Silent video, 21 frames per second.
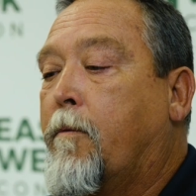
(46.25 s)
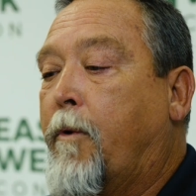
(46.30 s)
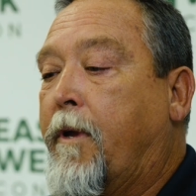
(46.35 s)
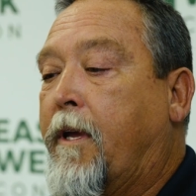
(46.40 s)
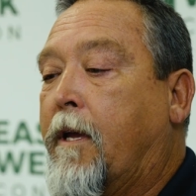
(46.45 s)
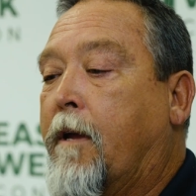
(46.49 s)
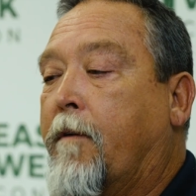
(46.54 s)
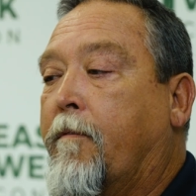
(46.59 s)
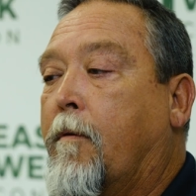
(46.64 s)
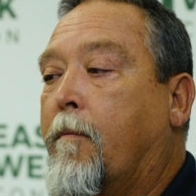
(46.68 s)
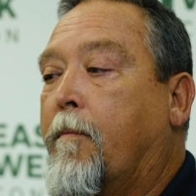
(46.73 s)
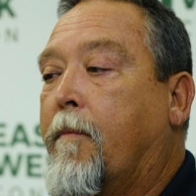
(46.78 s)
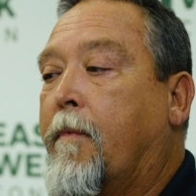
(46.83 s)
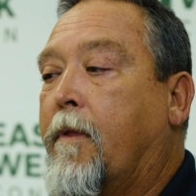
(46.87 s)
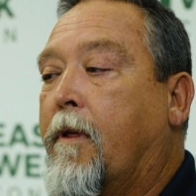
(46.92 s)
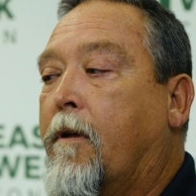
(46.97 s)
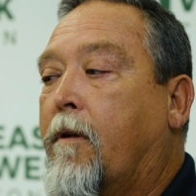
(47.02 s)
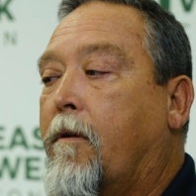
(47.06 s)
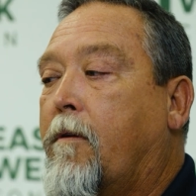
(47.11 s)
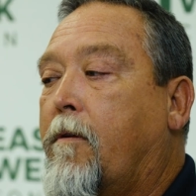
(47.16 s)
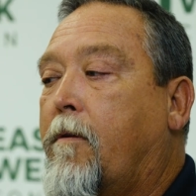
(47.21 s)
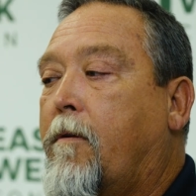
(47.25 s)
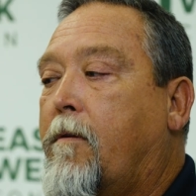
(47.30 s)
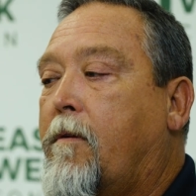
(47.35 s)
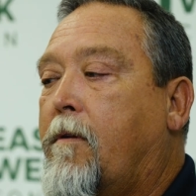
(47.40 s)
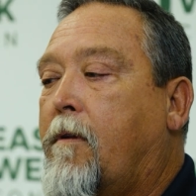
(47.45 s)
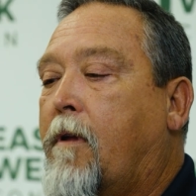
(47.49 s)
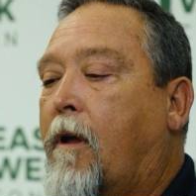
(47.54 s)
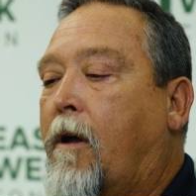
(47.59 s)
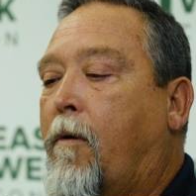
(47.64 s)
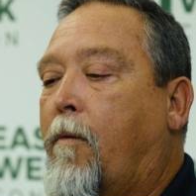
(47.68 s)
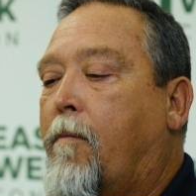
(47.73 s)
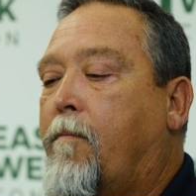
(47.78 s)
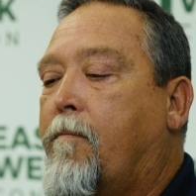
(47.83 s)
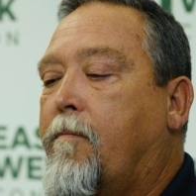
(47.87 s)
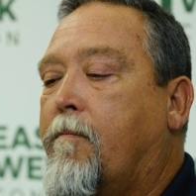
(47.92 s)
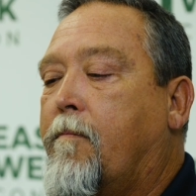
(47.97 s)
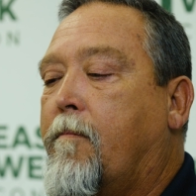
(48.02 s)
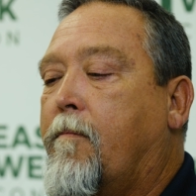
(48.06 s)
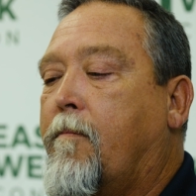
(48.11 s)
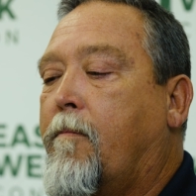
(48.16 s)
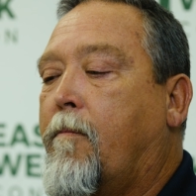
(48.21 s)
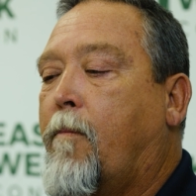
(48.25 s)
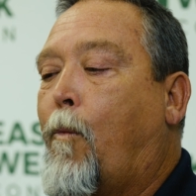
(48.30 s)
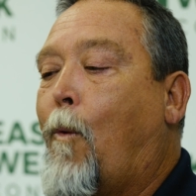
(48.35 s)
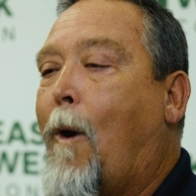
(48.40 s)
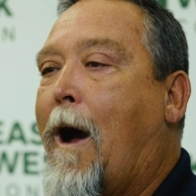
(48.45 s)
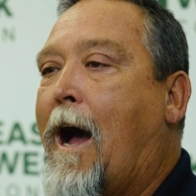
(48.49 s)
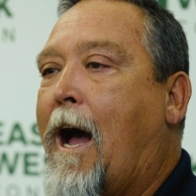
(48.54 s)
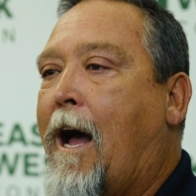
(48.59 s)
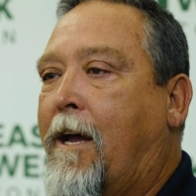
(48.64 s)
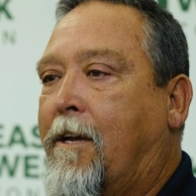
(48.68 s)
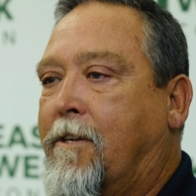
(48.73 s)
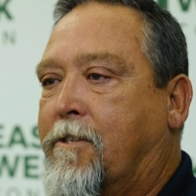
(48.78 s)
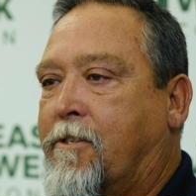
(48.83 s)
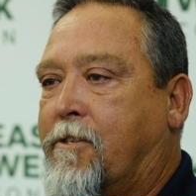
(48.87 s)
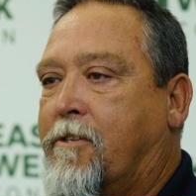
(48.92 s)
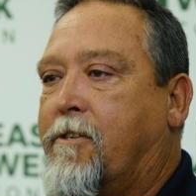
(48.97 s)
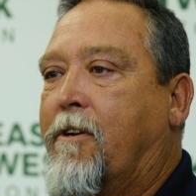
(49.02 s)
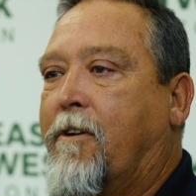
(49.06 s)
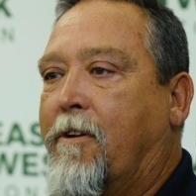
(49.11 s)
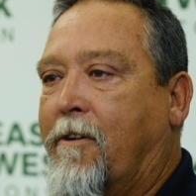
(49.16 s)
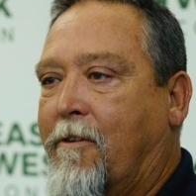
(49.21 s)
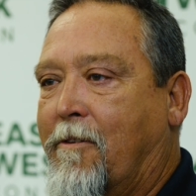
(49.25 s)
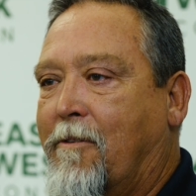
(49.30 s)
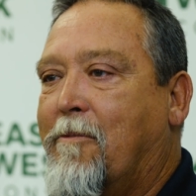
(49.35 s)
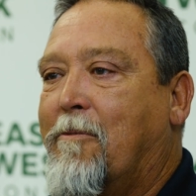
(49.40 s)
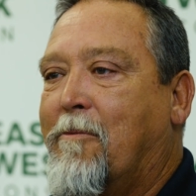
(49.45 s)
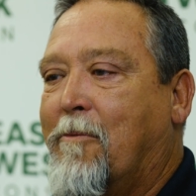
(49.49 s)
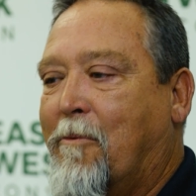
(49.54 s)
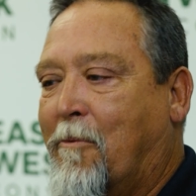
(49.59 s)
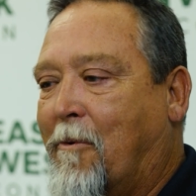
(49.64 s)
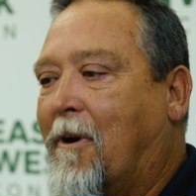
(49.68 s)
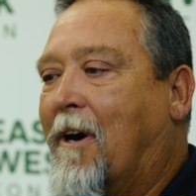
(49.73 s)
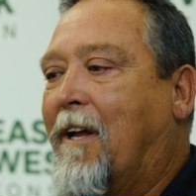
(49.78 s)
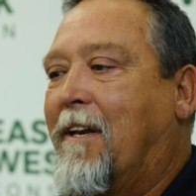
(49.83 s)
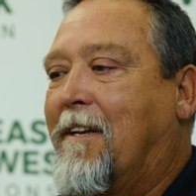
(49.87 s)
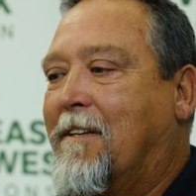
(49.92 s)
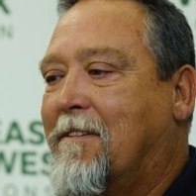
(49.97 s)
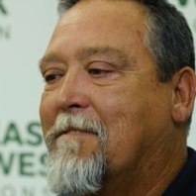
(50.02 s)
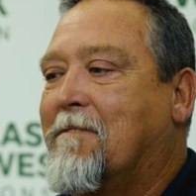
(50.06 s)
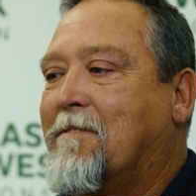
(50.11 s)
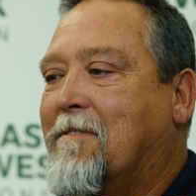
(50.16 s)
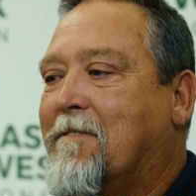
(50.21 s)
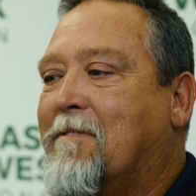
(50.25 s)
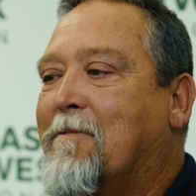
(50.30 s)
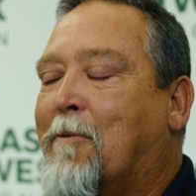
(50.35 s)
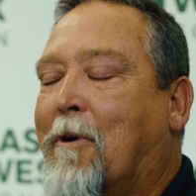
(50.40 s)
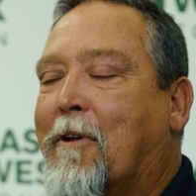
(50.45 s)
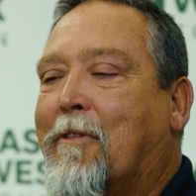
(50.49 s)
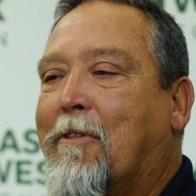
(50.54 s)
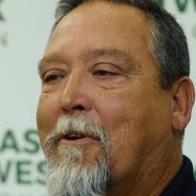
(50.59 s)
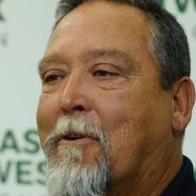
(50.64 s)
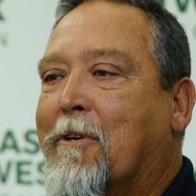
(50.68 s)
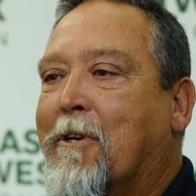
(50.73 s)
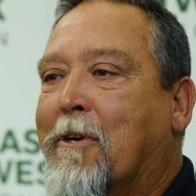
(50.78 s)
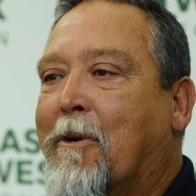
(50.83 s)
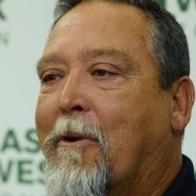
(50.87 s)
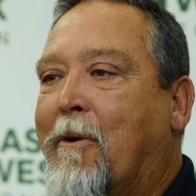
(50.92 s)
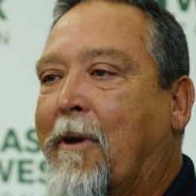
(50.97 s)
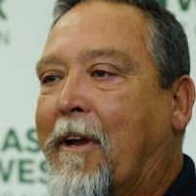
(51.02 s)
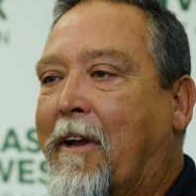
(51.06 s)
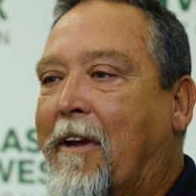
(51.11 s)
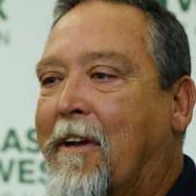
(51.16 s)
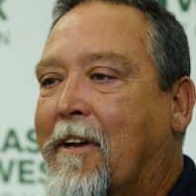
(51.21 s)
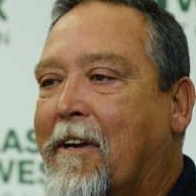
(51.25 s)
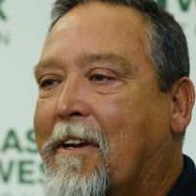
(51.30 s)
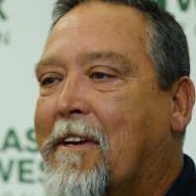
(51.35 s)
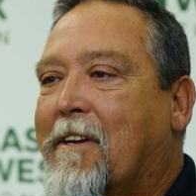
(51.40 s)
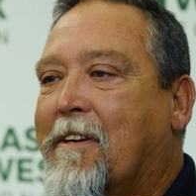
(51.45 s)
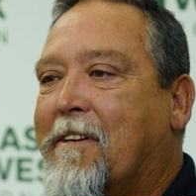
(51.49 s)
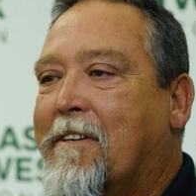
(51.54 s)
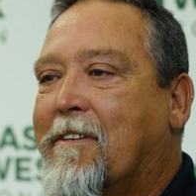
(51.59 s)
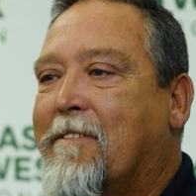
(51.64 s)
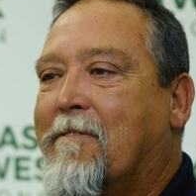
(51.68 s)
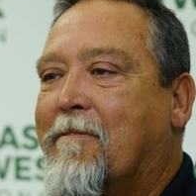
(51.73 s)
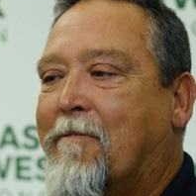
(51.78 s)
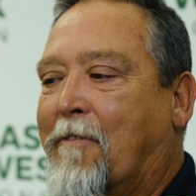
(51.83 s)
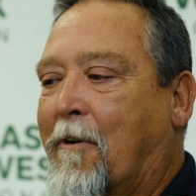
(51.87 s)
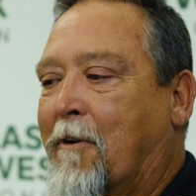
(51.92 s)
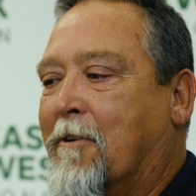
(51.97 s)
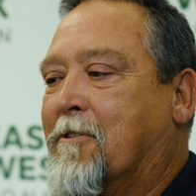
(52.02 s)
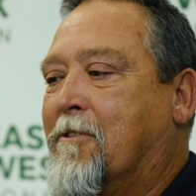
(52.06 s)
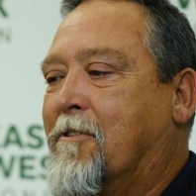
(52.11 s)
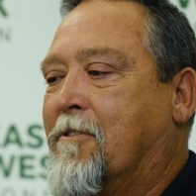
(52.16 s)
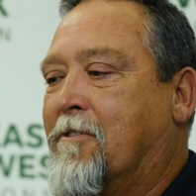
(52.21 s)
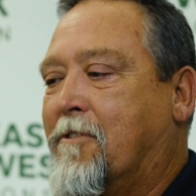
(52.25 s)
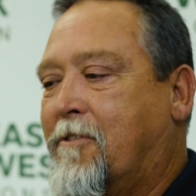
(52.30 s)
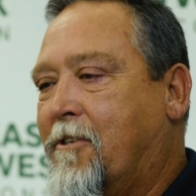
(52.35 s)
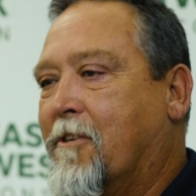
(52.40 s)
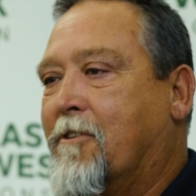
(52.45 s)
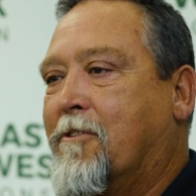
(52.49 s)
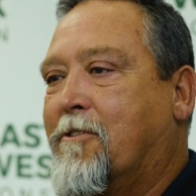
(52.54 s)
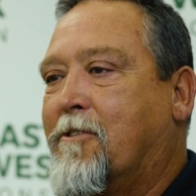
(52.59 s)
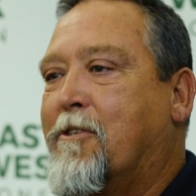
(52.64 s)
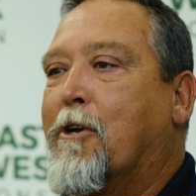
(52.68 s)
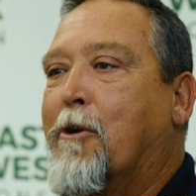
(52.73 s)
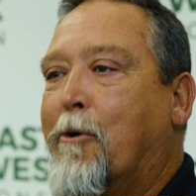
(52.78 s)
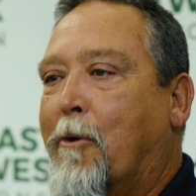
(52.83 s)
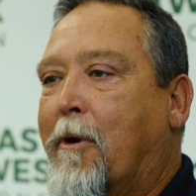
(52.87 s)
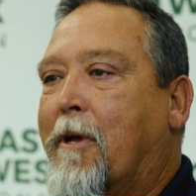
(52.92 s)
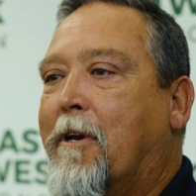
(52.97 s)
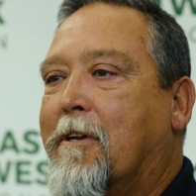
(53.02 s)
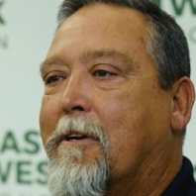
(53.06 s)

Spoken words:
We give them the whys to what they're doing versus just do it.